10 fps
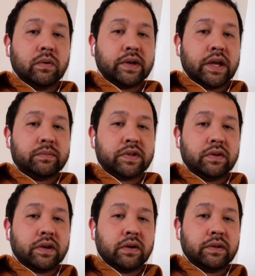What games
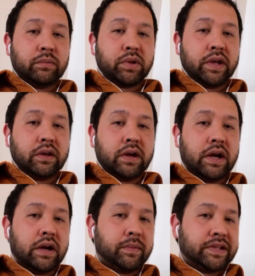are you currently playing?
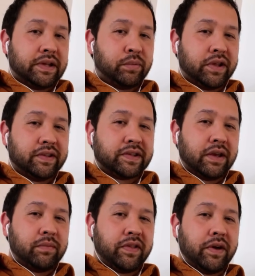I started playing this
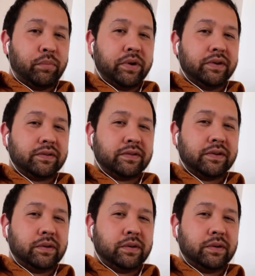game Thumper,